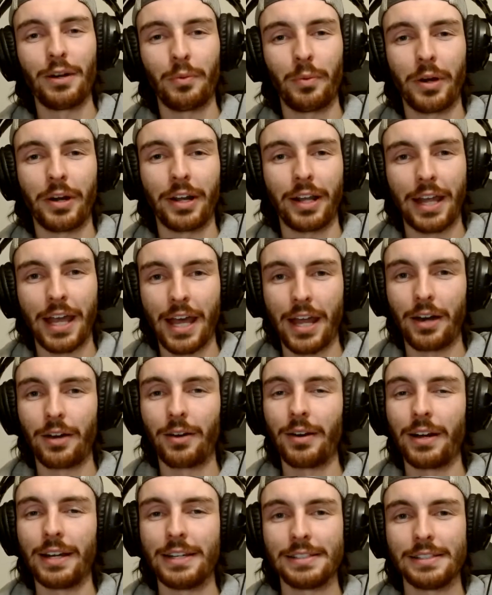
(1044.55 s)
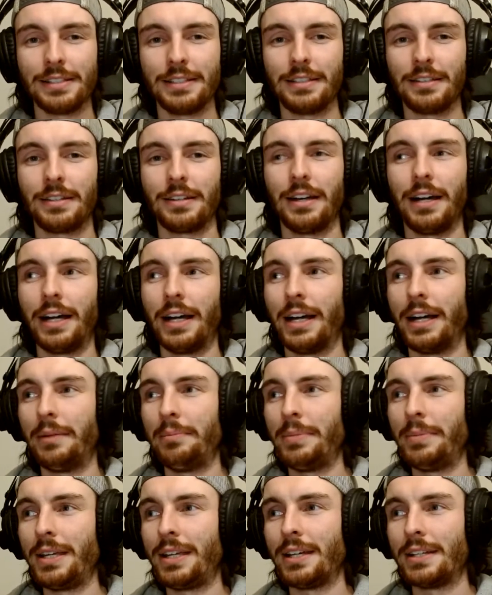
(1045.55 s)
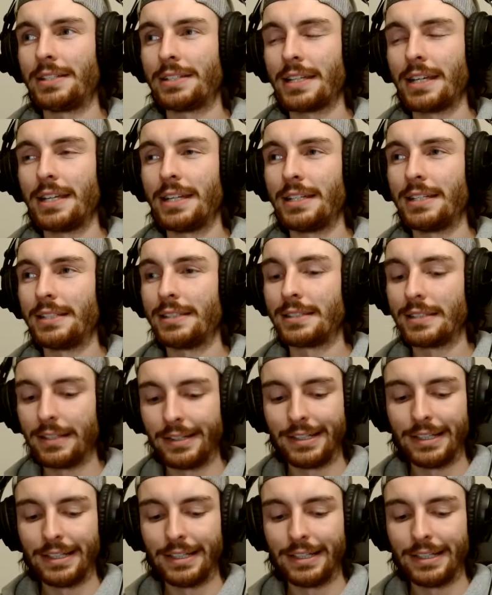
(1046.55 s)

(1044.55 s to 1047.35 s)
where to categorize it, because it is,